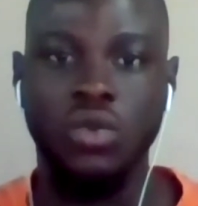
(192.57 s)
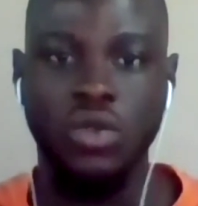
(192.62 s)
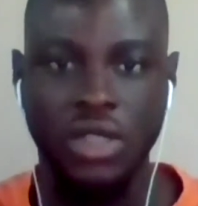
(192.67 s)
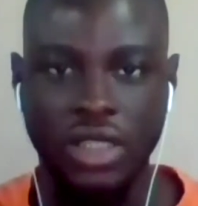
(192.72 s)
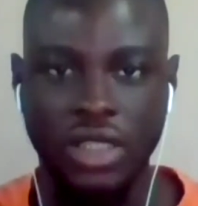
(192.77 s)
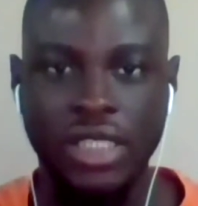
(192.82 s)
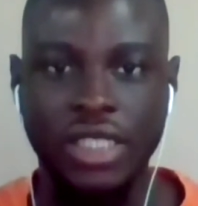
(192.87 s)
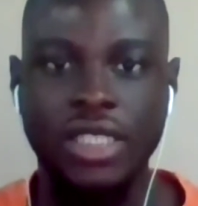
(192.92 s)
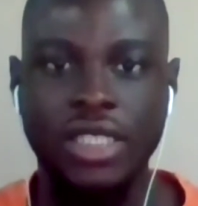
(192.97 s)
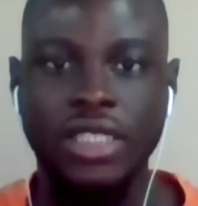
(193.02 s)
will
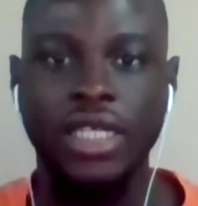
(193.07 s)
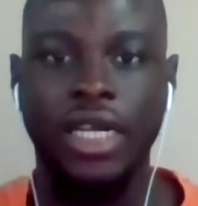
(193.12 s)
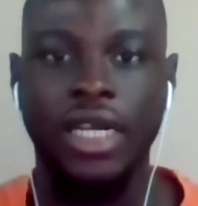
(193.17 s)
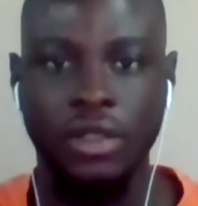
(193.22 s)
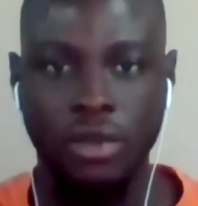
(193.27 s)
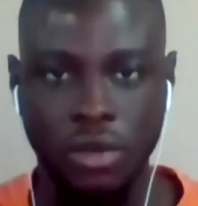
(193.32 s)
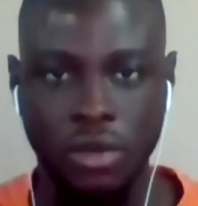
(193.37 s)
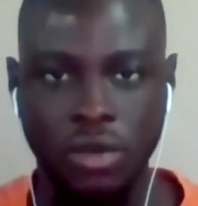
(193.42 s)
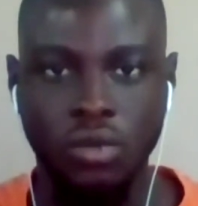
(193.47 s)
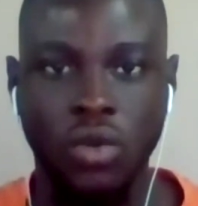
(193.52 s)
see it
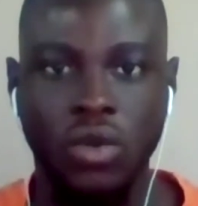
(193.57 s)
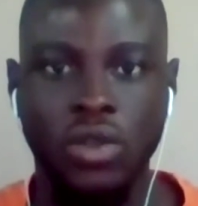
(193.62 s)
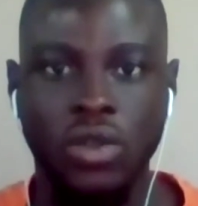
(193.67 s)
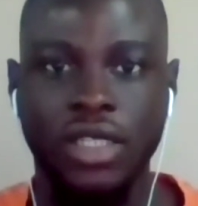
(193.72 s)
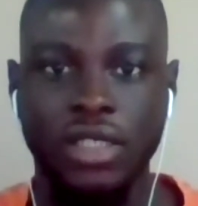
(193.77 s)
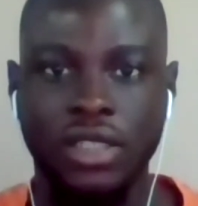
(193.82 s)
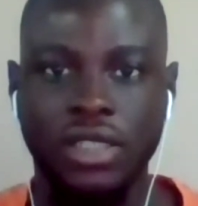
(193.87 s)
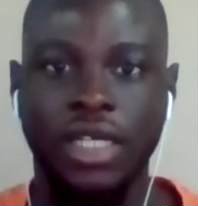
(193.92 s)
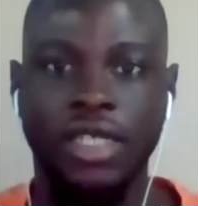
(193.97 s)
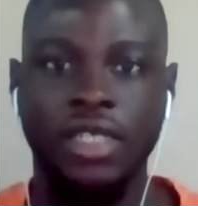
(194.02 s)
and will
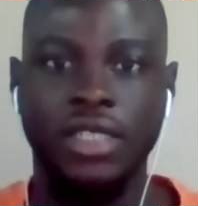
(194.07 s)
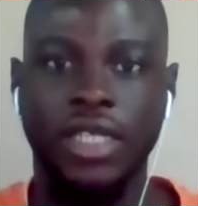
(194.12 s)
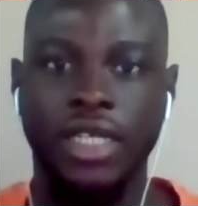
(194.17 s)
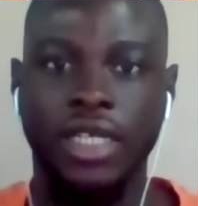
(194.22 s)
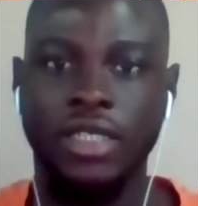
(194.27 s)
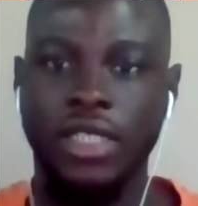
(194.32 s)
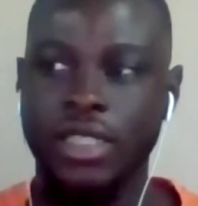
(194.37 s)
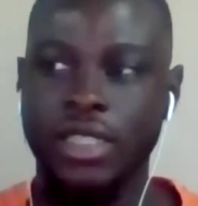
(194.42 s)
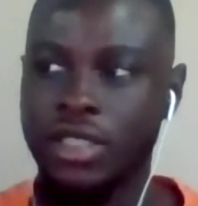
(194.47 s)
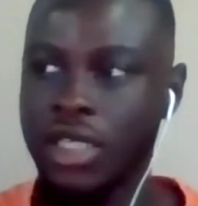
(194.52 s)
understand
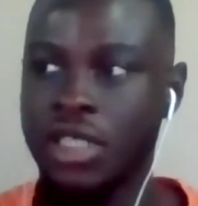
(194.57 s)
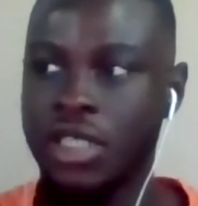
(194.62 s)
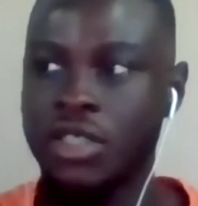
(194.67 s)
that yes,